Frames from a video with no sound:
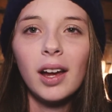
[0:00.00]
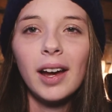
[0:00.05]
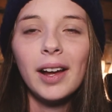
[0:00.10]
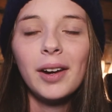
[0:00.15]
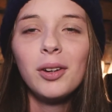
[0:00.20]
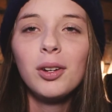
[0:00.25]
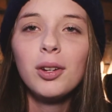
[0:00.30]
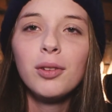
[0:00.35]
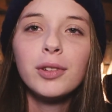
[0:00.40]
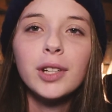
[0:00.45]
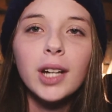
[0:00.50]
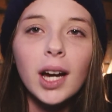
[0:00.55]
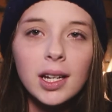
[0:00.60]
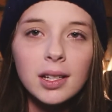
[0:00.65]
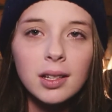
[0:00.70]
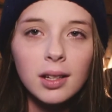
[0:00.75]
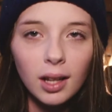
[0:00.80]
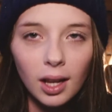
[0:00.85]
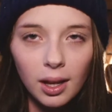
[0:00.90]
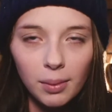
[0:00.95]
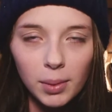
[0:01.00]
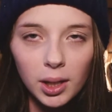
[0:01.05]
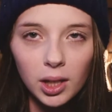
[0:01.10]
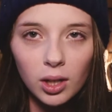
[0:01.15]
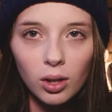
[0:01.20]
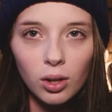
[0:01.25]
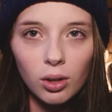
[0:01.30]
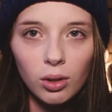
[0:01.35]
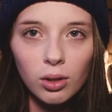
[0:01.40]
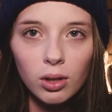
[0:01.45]
I don't know if you guys could let me
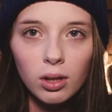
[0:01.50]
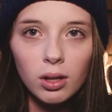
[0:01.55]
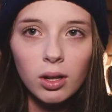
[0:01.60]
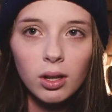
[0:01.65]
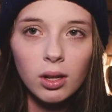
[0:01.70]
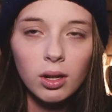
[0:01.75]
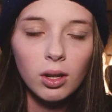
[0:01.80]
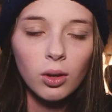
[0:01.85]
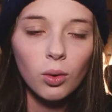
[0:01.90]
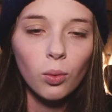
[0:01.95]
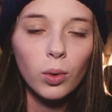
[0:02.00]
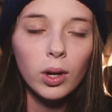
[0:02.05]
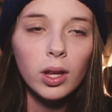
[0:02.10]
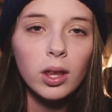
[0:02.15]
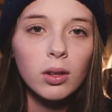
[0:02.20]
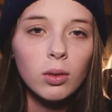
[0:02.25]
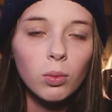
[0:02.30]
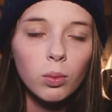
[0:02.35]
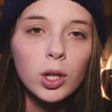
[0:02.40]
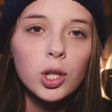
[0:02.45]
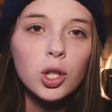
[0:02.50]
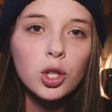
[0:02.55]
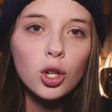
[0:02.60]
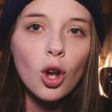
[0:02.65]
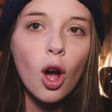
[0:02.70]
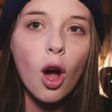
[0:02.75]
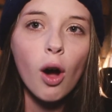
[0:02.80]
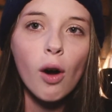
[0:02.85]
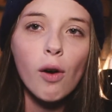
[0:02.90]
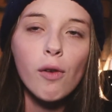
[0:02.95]
know with which
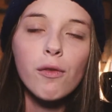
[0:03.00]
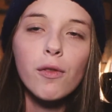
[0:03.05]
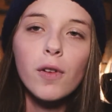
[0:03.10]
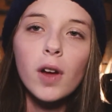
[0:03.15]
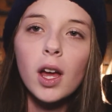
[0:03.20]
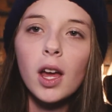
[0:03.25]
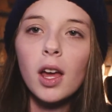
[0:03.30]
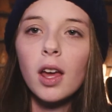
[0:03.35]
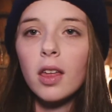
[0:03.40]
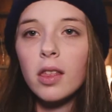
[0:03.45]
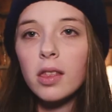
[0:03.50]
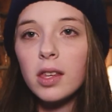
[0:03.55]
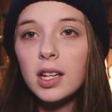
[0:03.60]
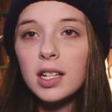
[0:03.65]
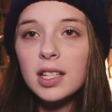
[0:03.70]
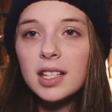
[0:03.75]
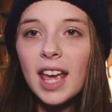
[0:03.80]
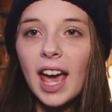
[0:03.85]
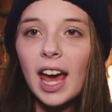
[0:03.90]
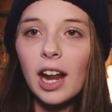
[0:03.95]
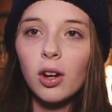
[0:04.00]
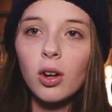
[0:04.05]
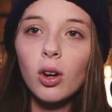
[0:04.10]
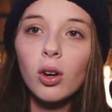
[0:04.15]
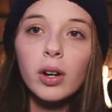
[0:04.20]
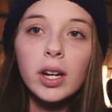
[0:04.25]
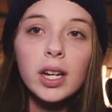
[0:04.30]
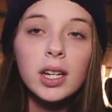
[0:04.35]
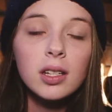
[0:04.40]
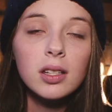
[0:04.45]
of these
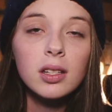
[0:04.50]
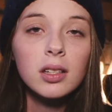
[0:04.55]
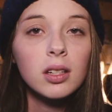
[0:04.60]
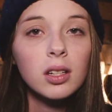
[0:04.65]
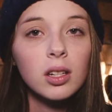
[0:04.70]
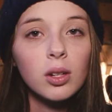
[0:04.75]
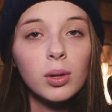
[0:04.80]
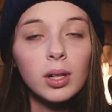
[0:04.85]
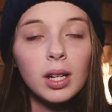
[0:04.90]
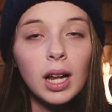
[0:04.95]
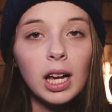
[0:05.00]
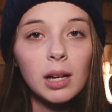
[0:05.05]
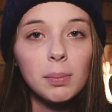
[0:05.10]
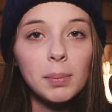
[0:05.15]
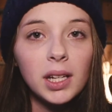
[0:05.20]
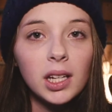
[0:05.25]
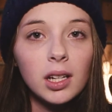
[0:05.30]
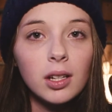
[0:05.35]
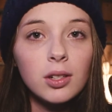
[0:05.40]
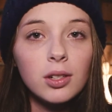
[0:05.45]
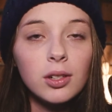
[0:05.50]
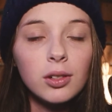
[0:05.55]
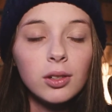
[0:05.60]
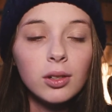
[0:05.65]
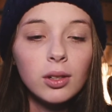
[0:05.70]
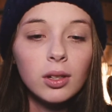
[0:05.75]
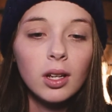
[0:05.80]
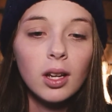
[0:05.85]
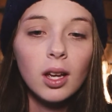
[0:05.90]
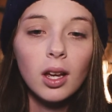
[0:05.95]
categories you would like me to
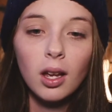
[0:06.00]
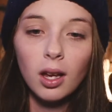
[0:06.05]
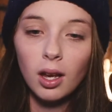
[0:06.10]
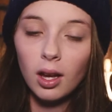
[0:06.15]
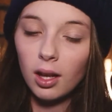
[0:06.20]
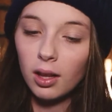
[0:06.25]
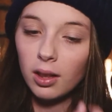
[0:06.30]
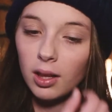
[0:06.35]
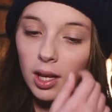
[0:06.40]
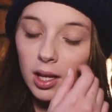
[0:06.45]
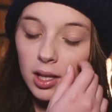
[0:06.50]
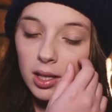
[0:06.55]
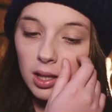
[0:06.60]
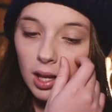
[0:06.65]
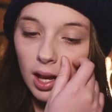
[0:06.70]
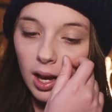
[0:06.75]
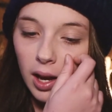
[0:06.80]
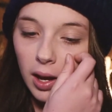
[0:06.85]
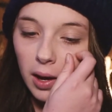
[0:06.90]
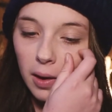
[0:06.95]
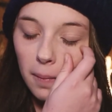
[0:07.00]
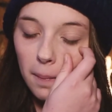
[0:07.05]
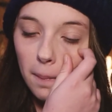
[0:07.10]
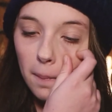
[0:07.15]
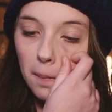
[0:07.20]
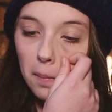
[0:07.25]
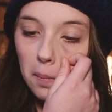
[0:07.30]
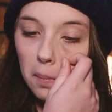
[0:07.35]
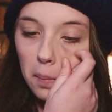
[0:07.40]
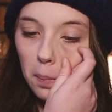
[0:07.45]
do. There's like,
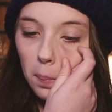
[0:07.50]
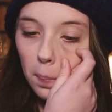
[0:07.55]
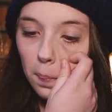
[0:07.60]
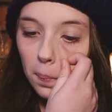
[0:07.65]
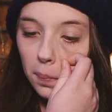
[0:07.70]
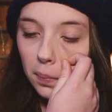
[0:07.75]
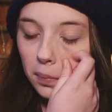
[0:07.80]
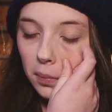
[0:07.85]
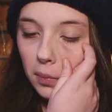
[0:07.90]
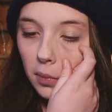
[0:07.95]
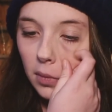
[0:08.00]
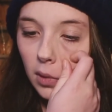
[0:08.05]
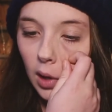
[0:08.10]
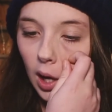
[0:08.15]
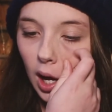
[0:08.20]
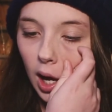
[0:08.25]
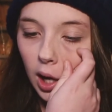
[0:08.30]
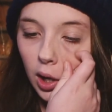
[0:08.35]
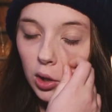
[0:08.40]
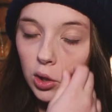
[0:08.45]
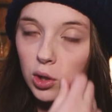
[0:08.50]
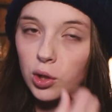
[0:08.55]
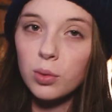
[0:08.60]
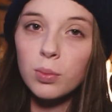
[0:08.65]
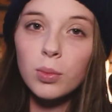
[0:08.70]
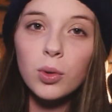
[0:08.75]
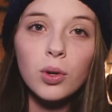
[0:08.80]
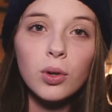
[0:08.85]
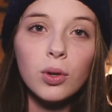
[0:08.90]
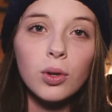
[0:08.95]
I could do
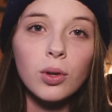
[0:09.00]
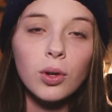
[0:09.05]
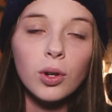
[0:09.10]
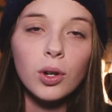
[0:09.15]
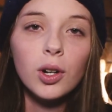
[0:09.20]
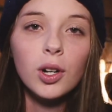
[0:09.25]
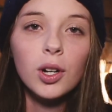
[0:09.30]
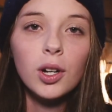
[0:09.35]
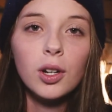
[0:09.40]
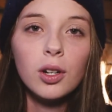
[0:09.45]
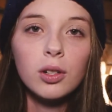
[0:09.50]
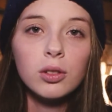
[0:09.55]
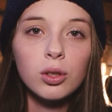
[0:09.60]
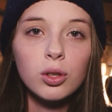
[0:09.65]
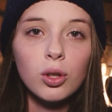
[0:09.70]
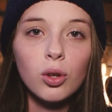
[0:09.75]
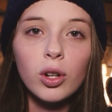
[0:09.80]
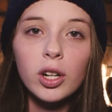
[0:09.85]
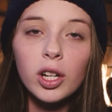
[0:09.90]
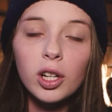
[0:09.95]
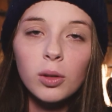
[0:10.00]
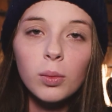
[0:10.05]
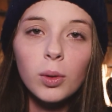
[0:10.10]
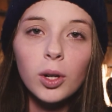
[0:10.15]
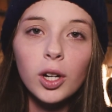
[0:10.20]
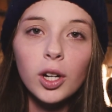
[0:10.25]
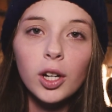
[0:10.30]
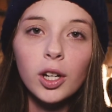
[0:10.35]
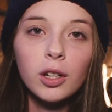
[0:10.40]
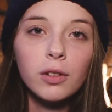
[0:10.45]
more tutorial
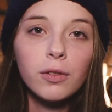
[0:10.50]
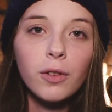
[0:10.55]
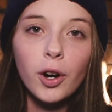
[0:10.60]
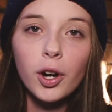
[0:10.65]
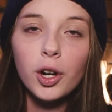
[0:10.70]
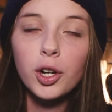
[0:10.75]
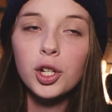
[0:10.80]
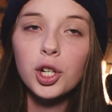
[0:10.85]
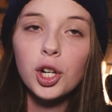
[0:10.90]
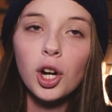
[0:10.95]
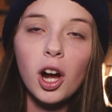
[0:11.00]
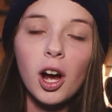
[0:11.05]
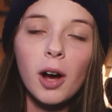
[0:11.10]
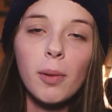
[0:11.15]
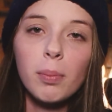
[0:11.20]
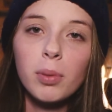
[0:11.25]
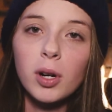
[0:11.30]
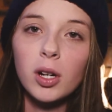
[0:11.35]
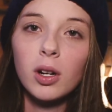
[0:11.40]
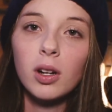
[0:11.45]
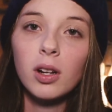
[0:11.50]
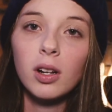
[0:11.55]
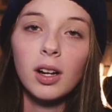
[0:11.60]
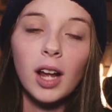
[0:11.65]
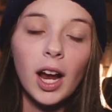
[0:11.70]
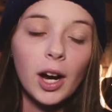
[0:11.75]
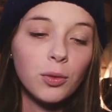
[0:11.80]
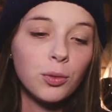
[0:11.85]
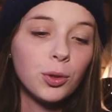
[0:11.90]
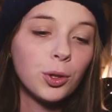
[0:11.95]
work, Photoshop,
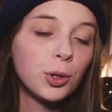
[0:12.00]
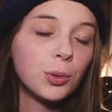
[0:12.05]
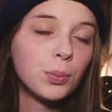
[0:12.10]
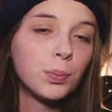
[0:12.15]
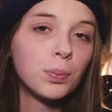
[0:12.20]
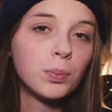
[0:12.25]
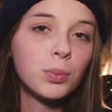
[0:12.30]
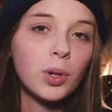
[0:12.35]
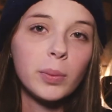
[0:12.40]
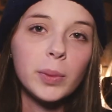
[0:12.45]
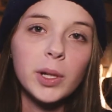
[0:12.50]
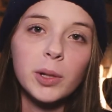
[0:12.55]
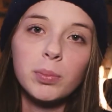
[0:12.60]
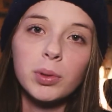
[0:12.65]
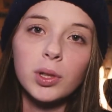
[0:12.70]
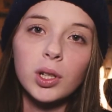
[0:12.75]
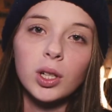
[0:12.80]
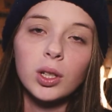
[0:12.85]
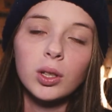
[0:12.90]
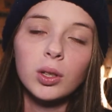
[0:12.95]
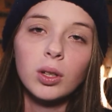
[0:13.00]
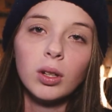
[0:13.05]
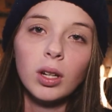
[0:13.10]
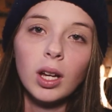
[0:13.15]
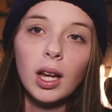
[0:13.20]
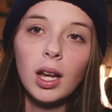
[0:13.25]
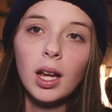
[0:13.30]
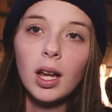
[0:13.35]
Lightroom, Premiere Pro,